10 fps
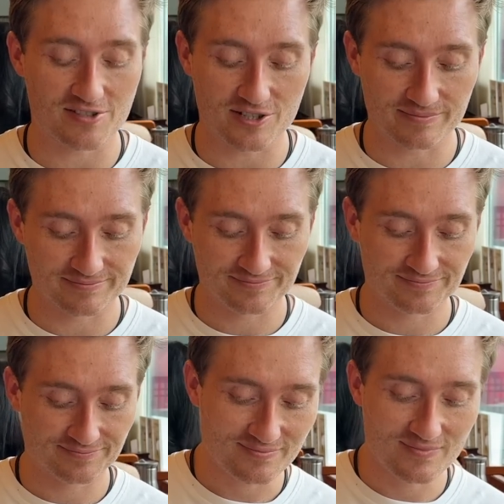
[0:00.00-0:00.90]

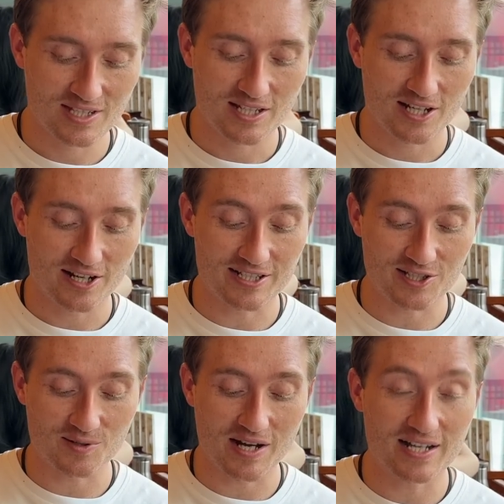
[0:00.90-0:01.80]
All right,
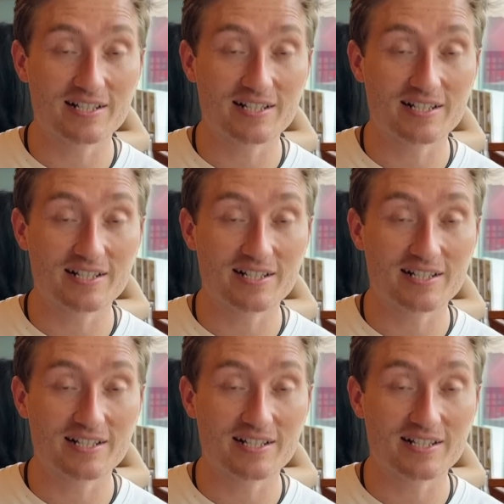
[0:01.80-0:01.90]
so I